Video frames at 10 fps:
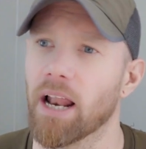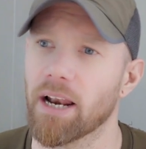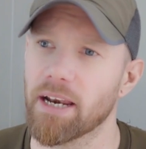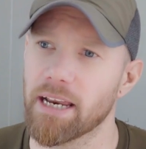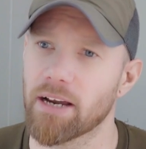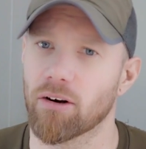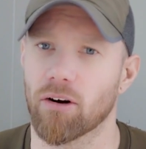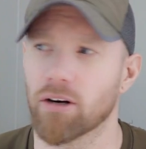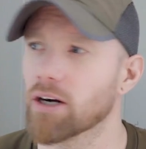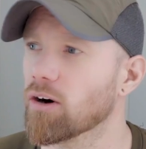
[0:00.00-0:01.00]

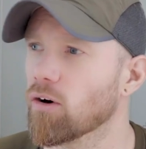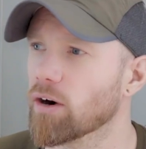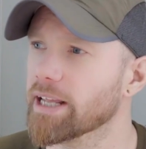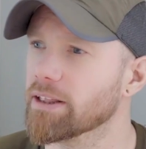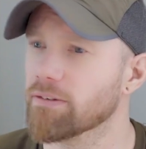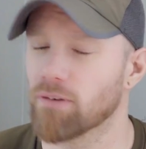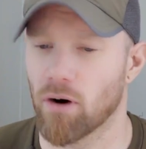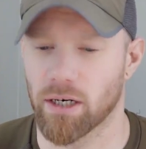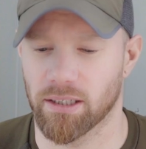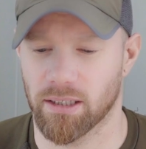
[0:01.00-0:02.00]
near or in the
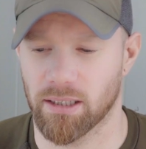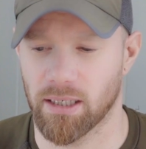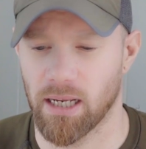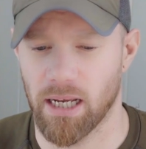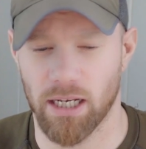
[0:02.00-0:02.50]
forest